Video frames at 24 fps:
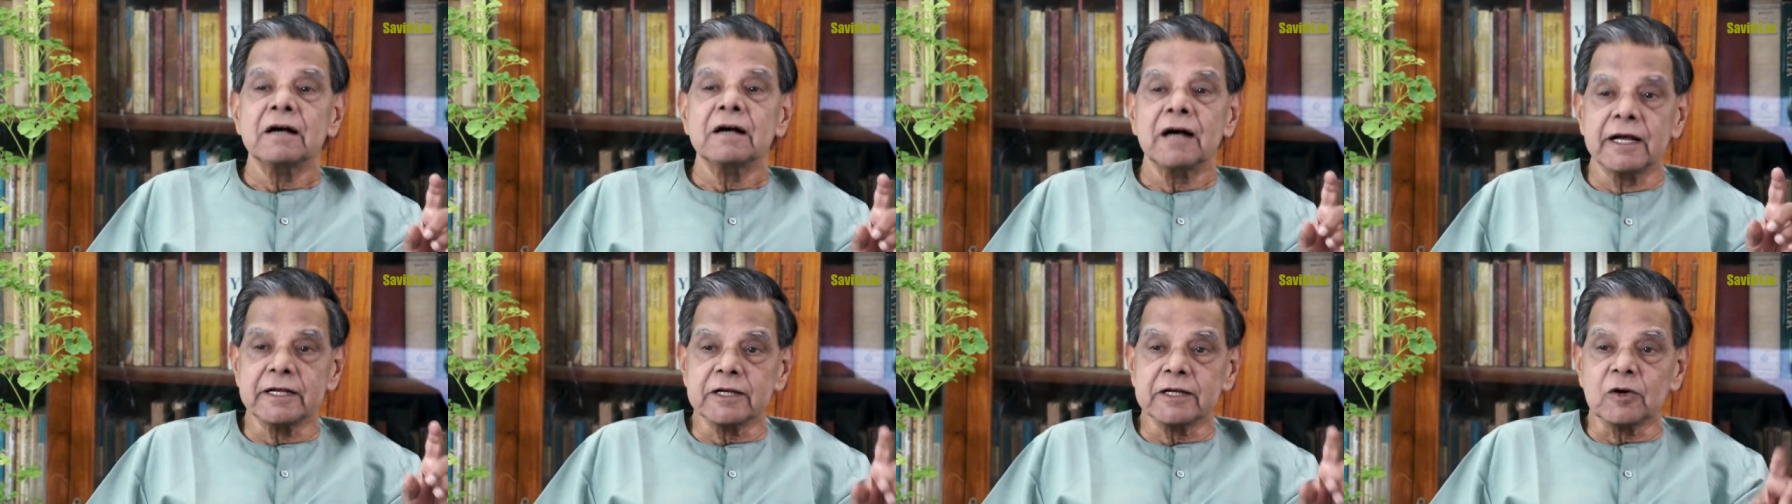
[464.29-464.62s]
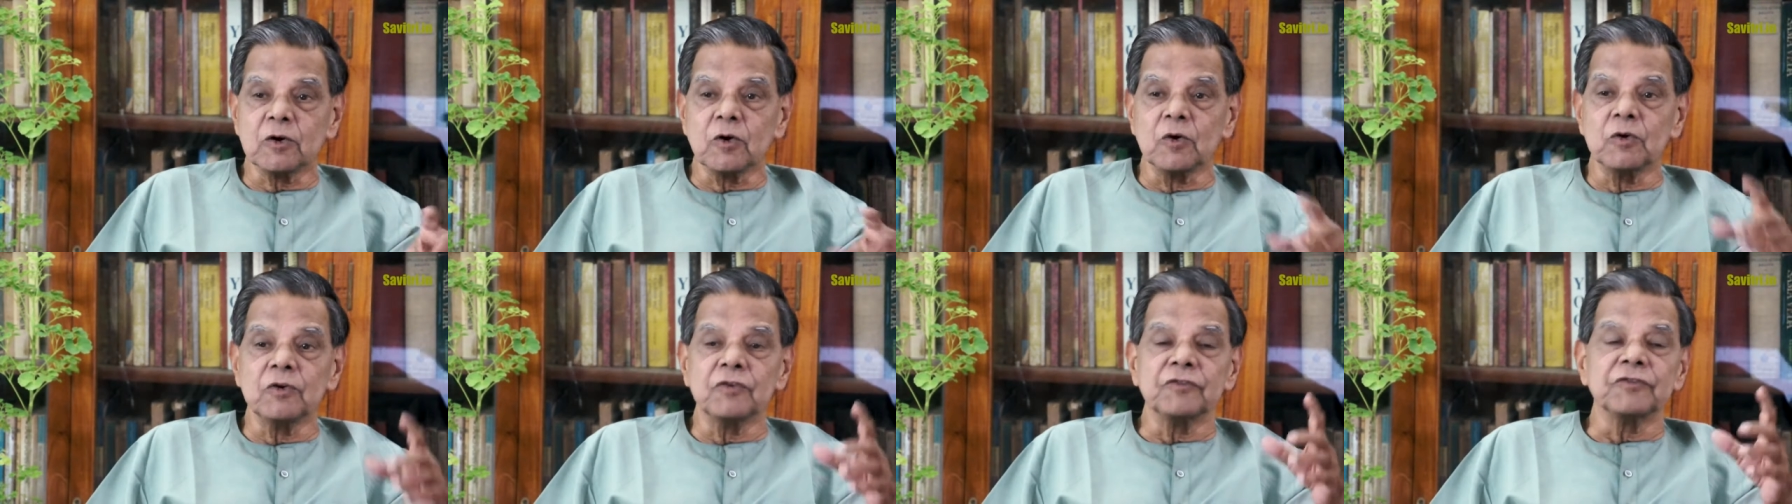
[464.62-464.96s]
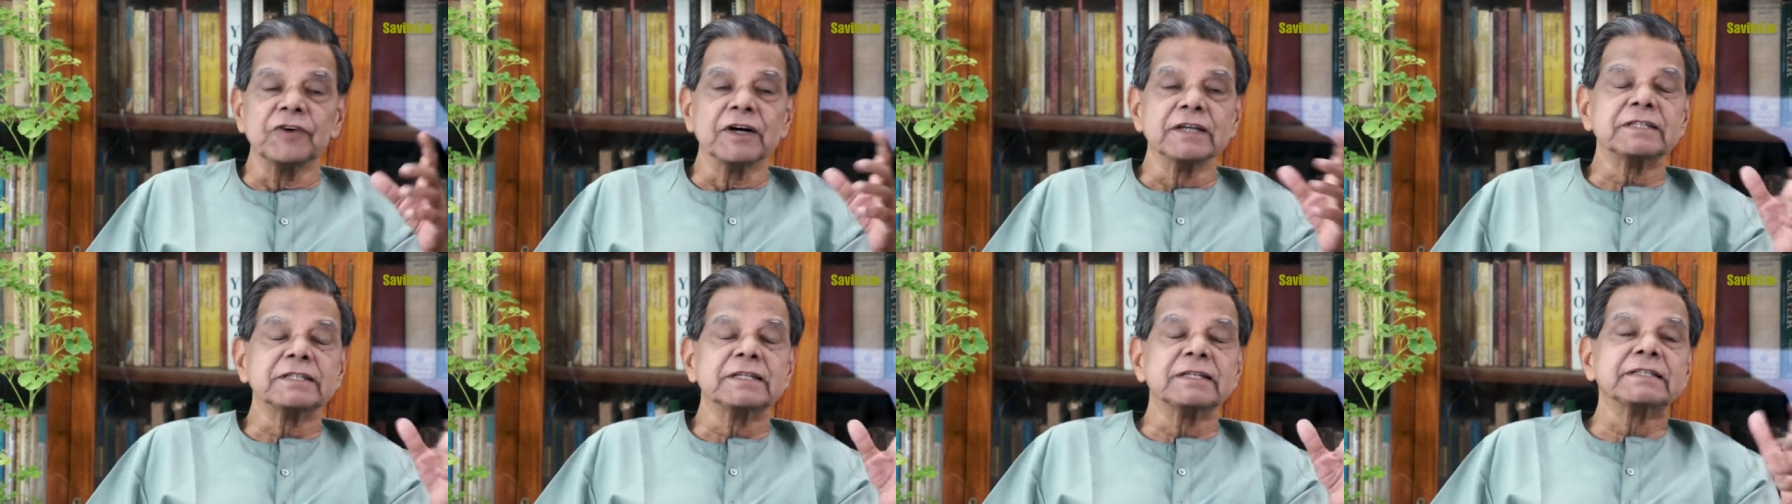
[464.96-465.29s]
as I told you,
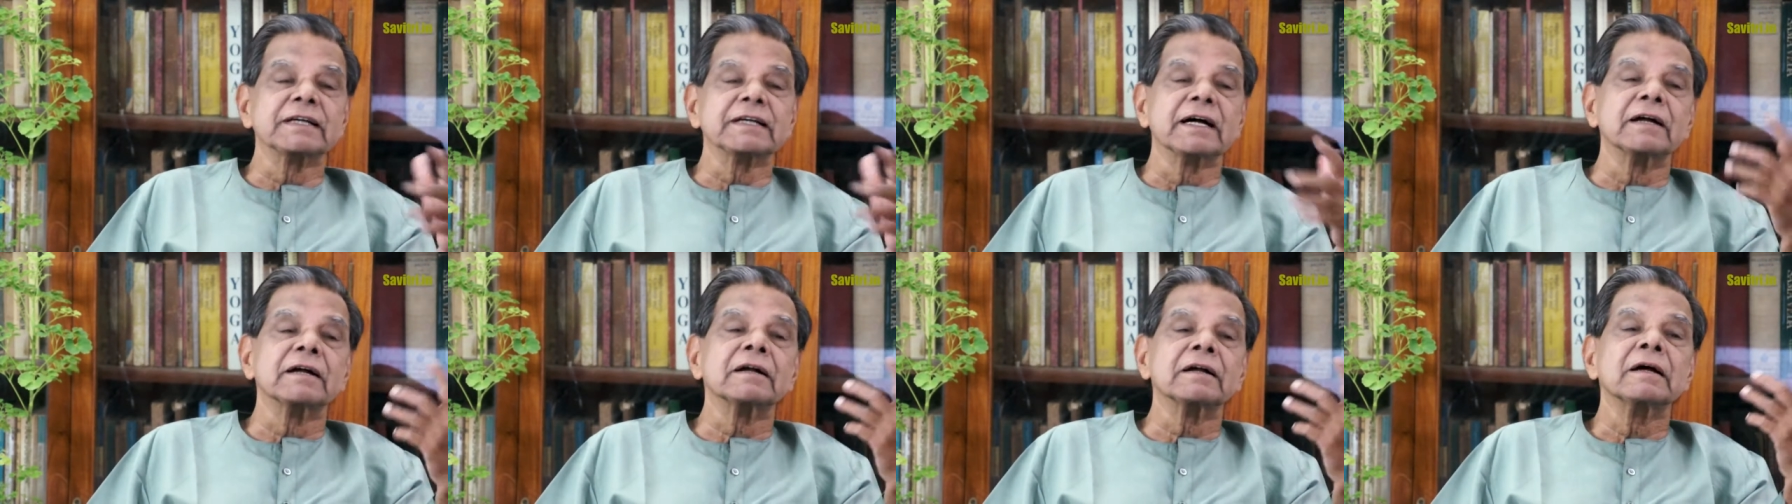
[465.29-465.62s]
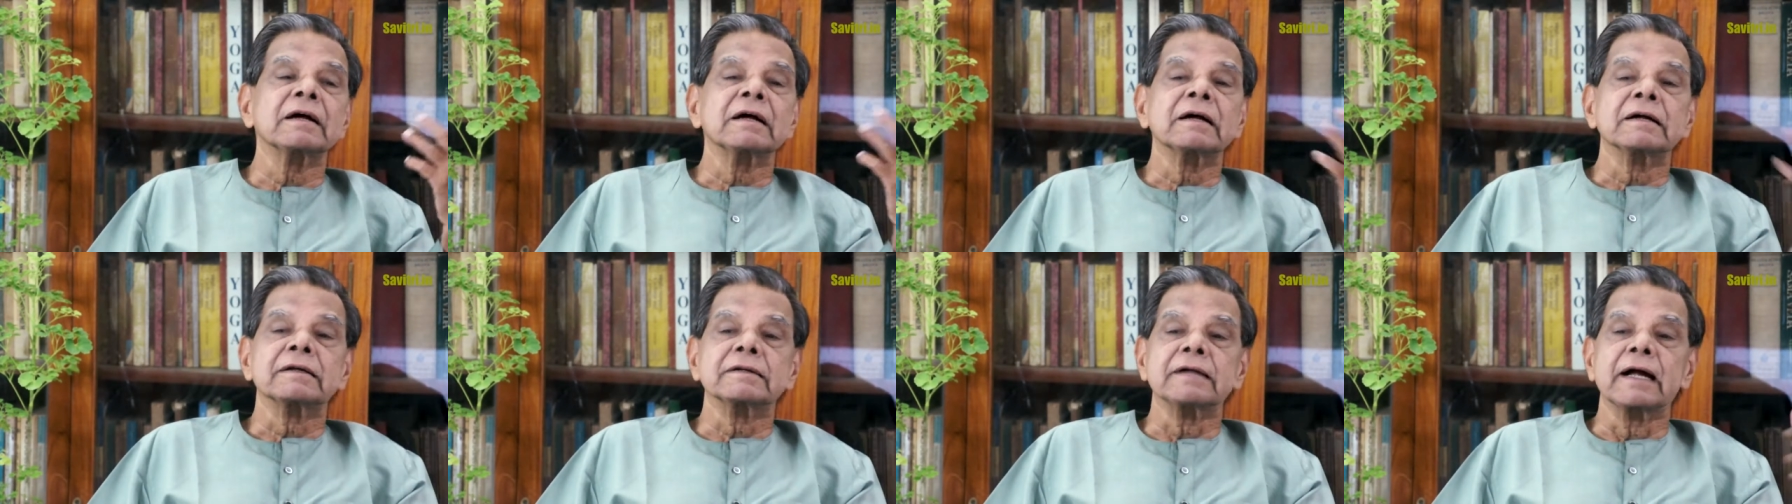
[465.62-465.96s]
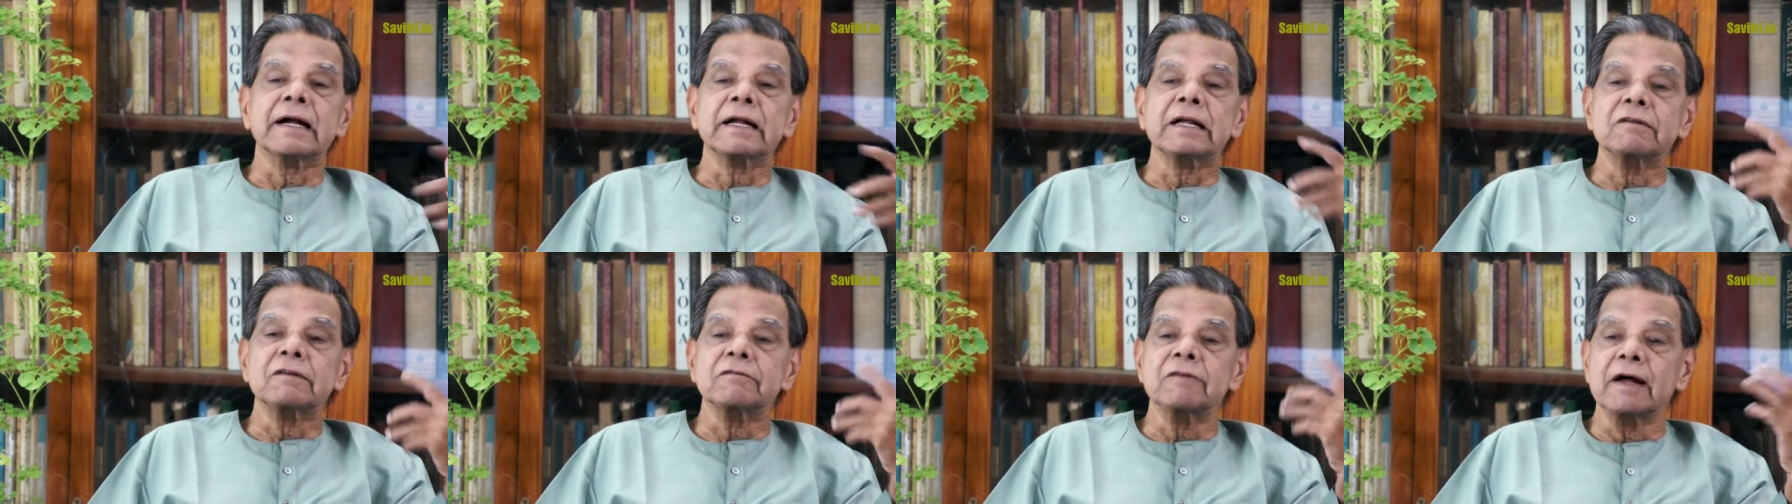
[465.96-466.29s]
first descent,
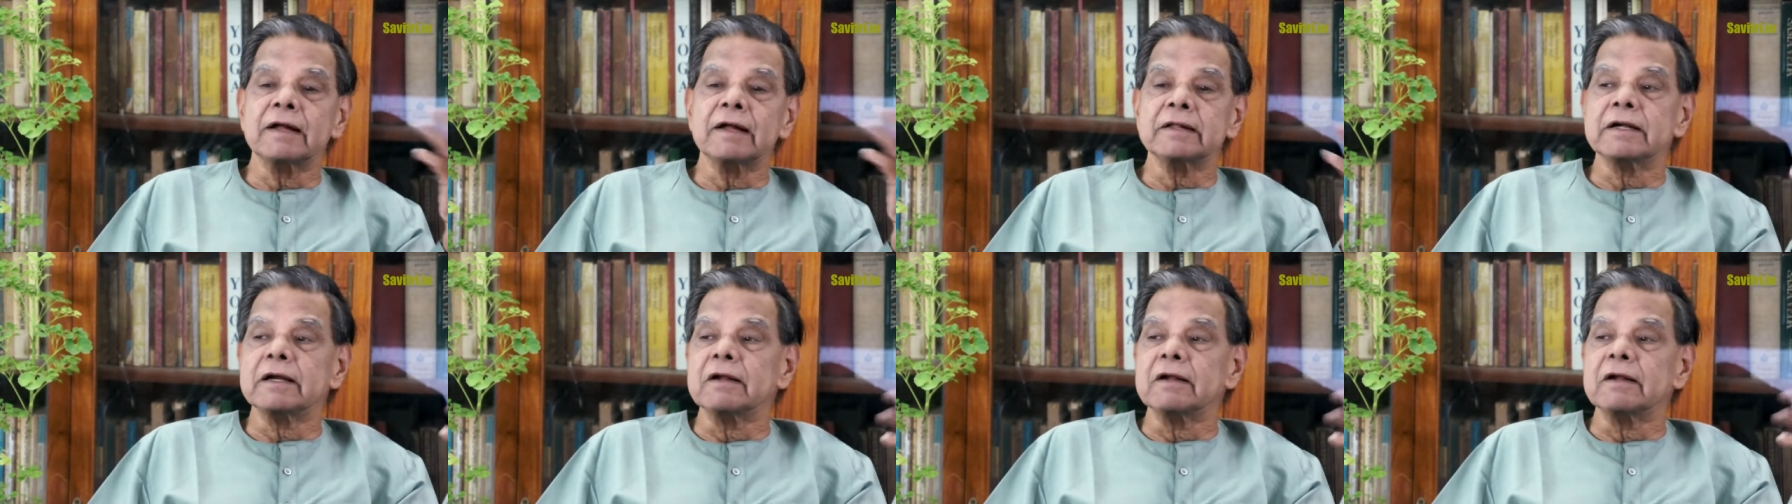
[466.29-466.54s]
that is when